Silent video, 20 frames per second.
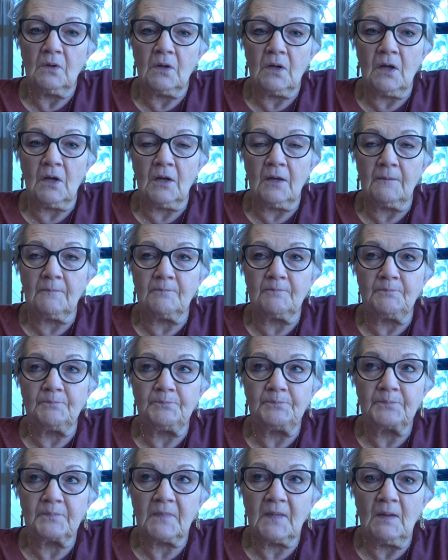But
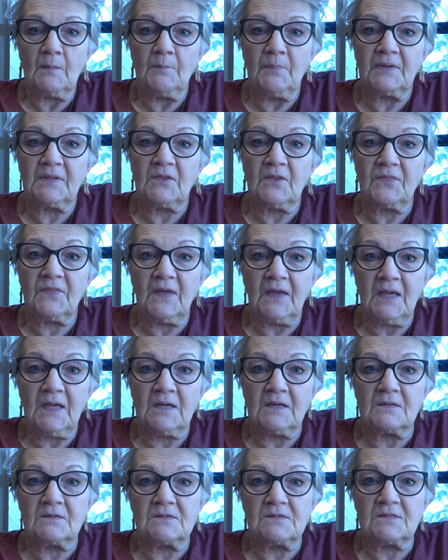the thing
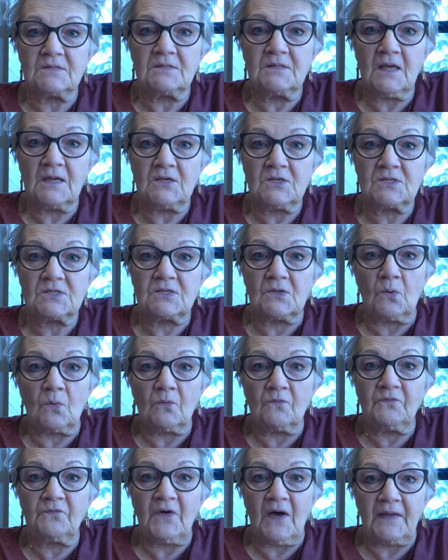is, they just can't
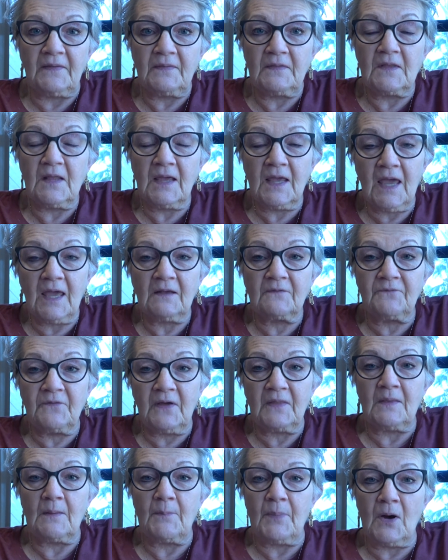find
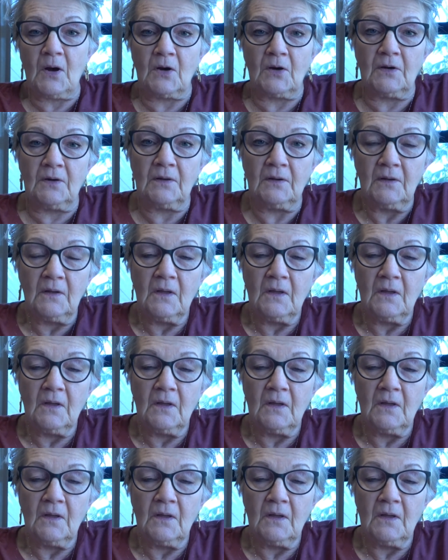the part.